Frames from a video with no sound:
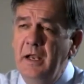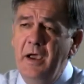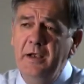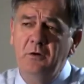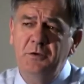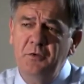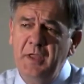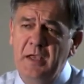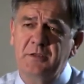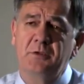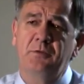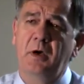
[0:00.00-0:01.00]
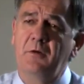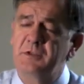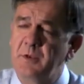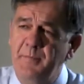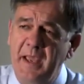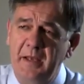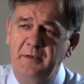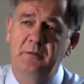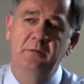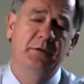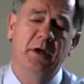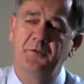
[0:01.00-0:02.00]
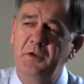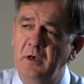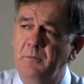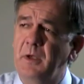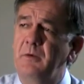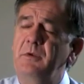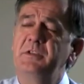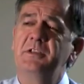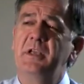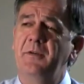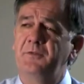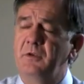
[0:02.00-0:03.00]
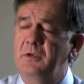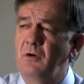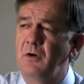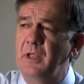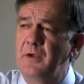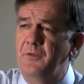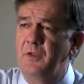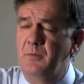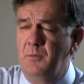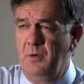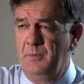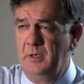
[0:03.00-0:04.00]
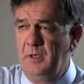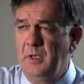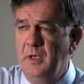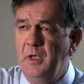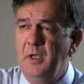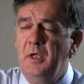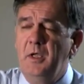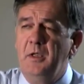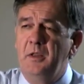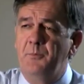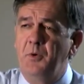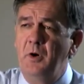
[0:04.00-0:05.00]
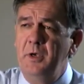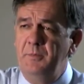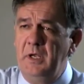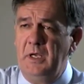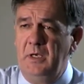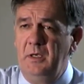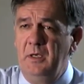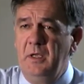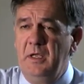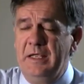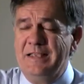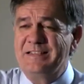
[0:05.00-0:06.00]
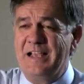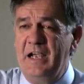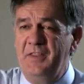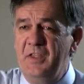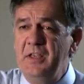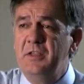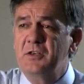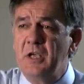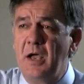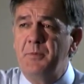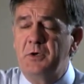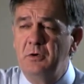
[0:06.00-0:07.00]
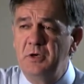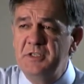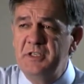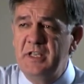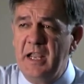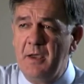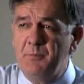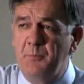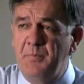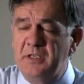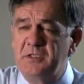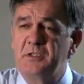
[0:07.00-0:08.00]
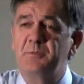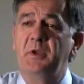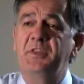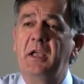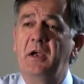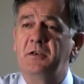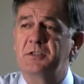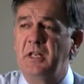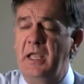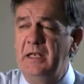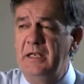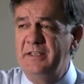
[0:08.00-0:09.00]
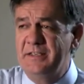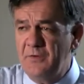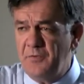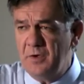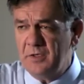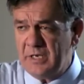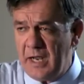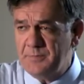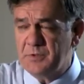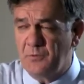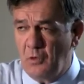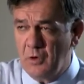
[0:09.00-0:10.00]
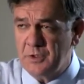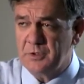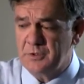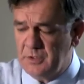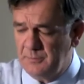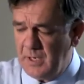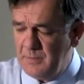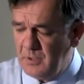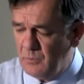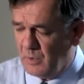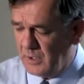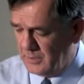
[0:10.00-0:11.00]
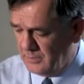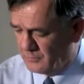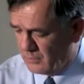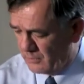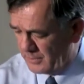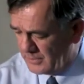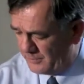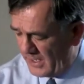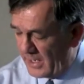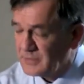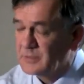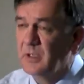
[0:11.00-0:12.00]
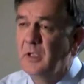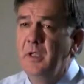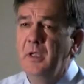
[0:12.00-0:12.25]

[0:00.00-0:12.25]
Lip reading: Now, I know 2012 was a bad, tough year, but we just have to ignore that for the moment. The point being is I think there's opportunities in the apple business, but they are slightly different types of orchards than maybe what you've grown in the past.